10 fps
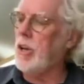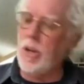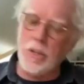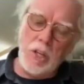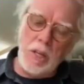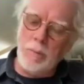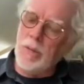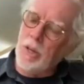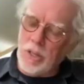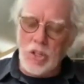a, team,
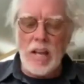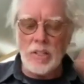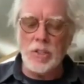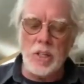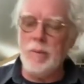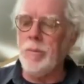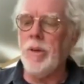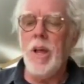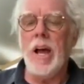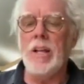a jazz team,
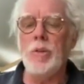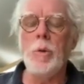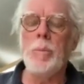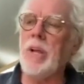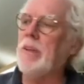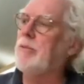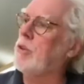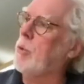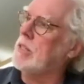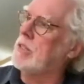and you will play it for
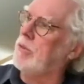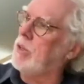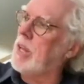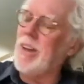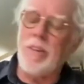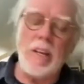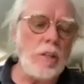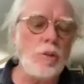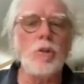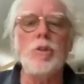the rest of your life, and
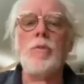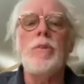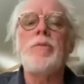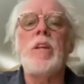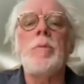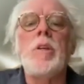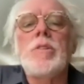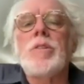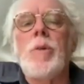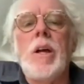it took you 15
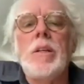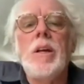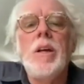minutes to write.